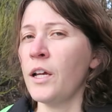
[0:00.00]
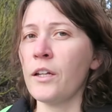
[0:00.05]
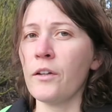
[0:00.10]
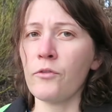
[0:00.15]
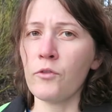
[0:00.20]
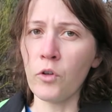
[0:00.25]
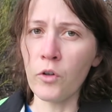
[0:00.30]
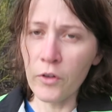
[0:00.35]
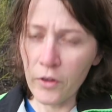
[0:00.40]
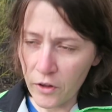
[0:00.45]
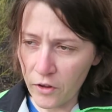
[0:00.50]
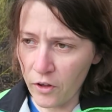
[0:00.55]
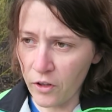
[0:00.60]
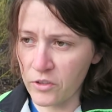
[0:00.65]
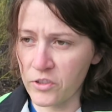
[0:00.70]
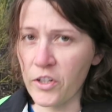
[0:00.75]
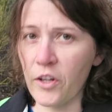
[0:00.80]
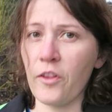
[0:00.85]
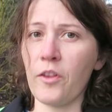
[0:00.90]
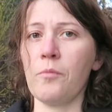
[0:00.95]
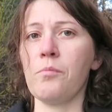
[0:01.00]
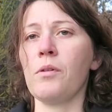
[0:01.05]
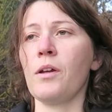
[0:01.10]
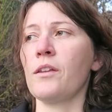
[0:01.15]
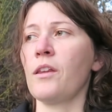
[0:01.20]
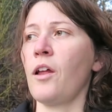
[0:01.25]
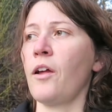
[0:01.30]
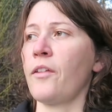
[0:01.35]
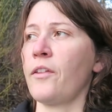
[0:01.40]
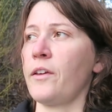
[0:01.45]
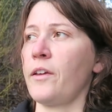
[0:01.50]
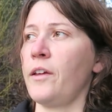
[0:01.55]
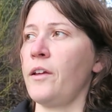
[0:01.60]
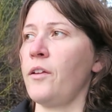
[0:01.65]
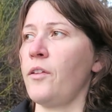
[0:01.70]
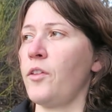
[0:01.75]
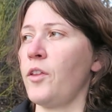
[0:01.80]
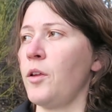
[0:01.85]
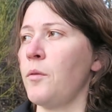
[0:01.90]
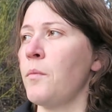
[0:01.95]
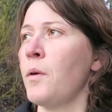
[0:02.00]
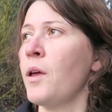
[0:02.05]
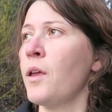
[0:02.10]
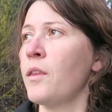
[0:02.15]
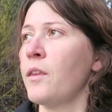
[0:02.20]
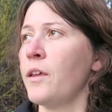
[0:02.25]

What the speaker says: And of course, it's not just the blood loss that kills them.